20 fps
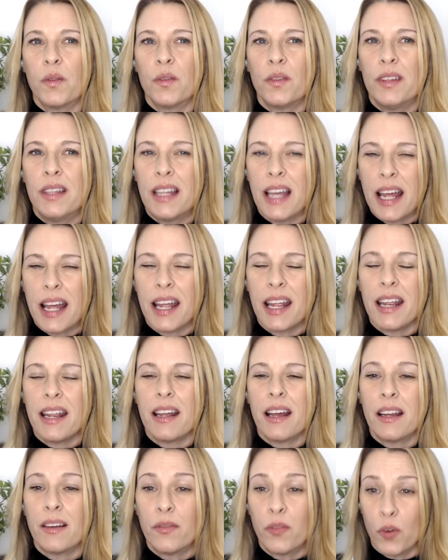they,
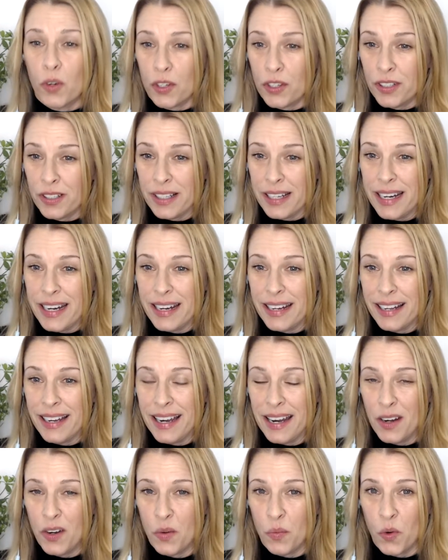unfortunately, an
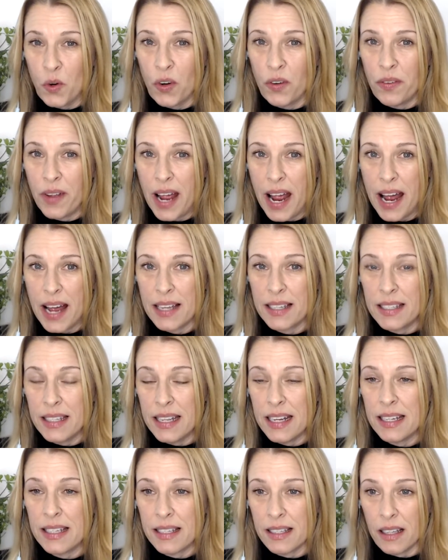endomorph has the
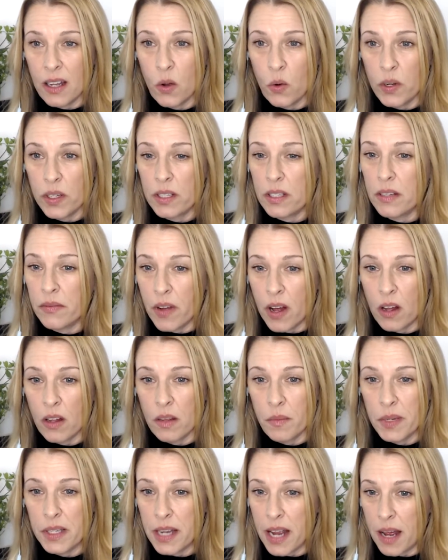slowest of all the
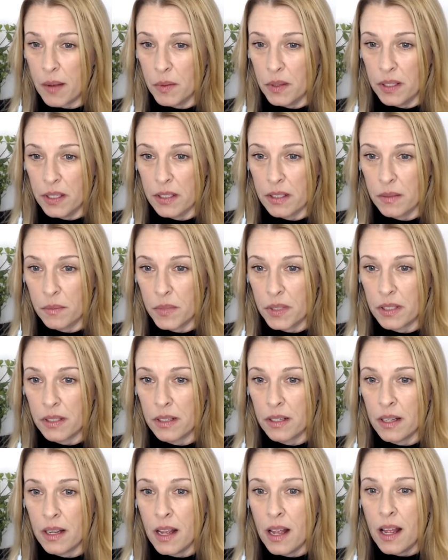metabolisms.
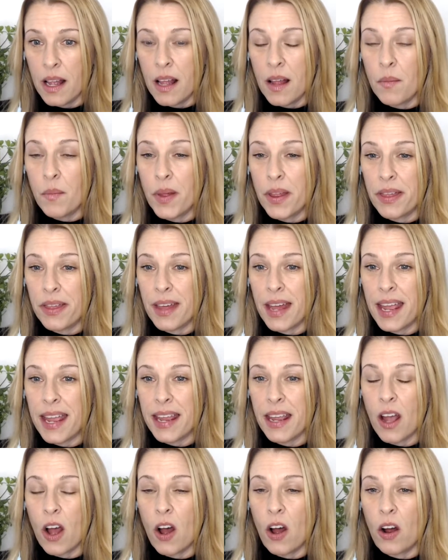But
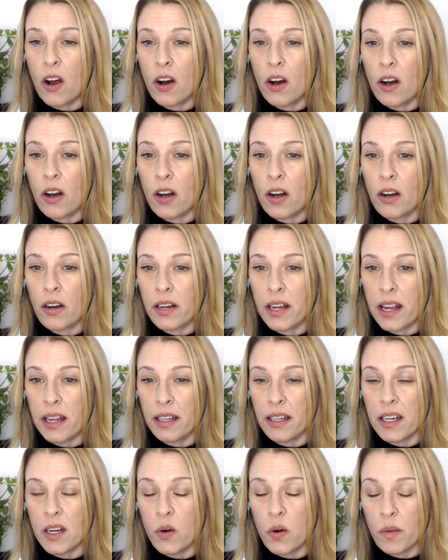they are,
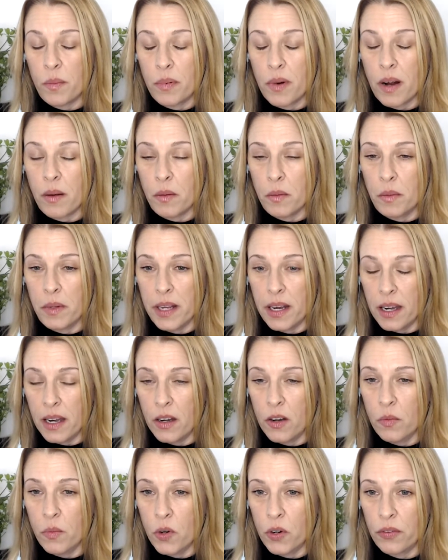Kelly, you are probably an
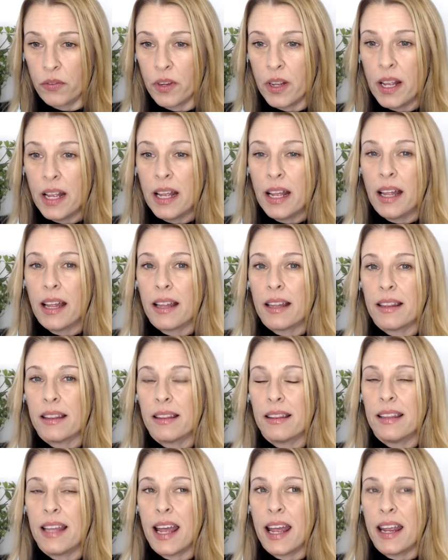endomorph.
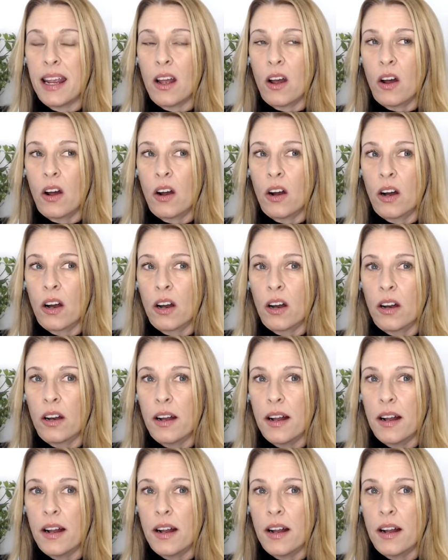They are